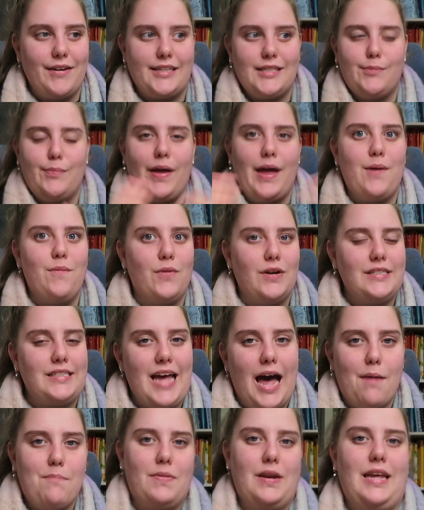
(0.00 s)
explain what's
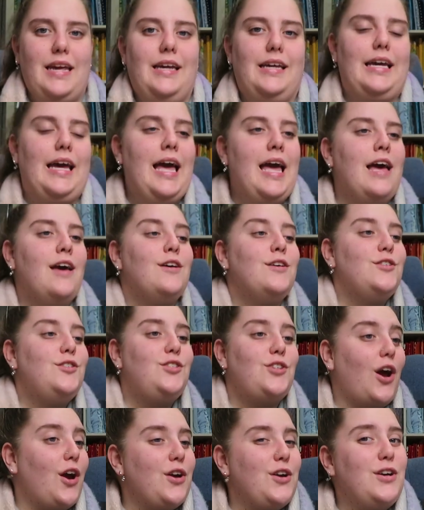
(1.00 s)
happening,
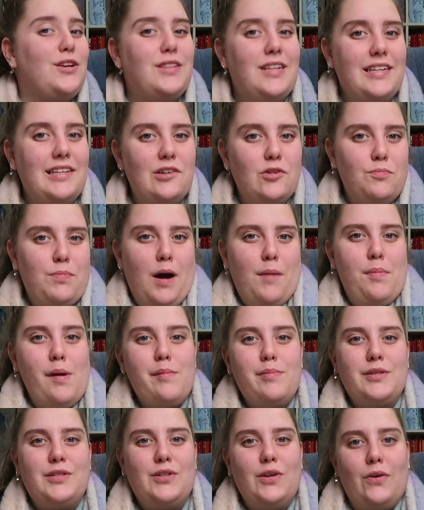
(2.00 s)
show you the little
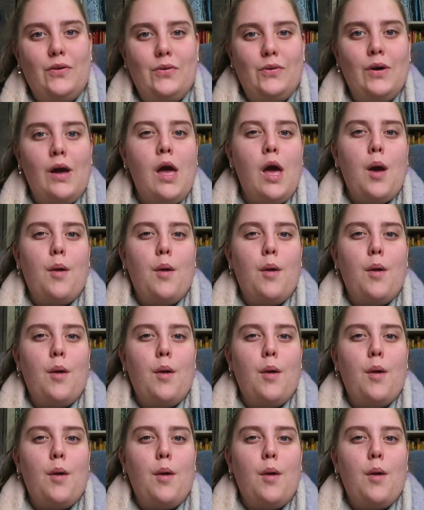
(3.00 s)
pop-up store.